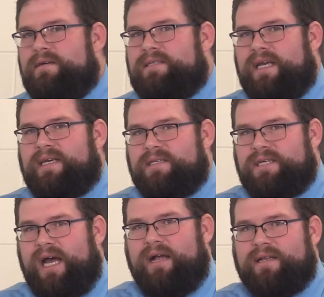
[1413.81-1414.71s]
Take a
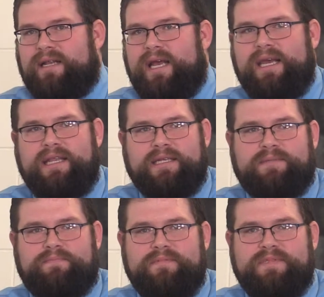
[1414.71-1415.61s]
child today
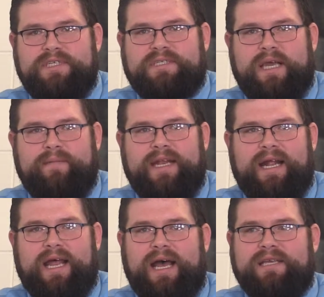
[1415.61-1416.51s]
that's just coming
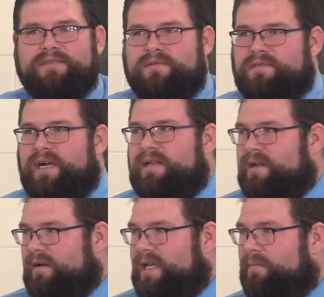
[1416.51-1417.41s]
out of high school, try to
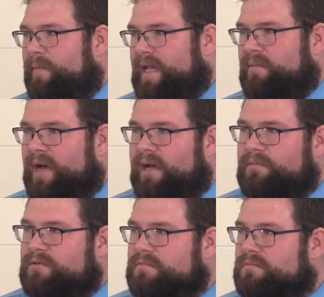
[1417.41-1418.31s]
talk to him about the
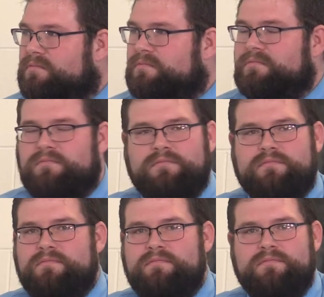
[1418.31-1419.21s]
Bible.
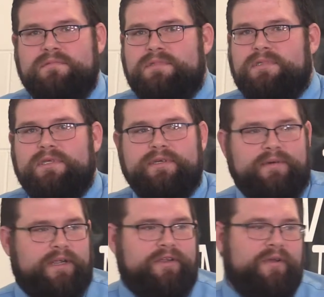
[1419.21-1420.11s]
Yeah.
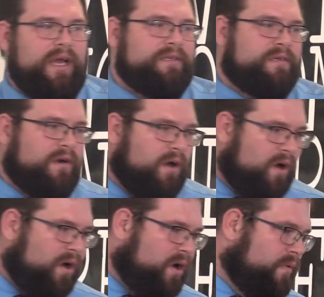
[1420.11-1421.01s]
Brother, you got to start
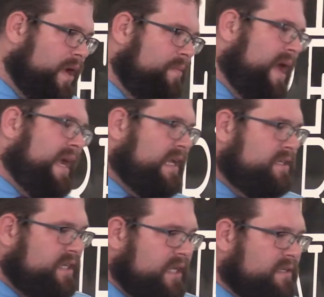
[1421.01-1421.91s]
all the way back in
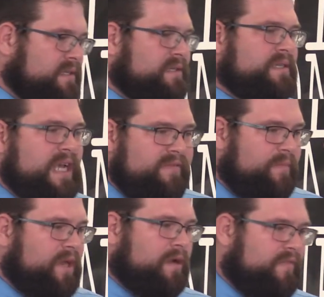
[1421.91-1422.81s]
Genesis to even build a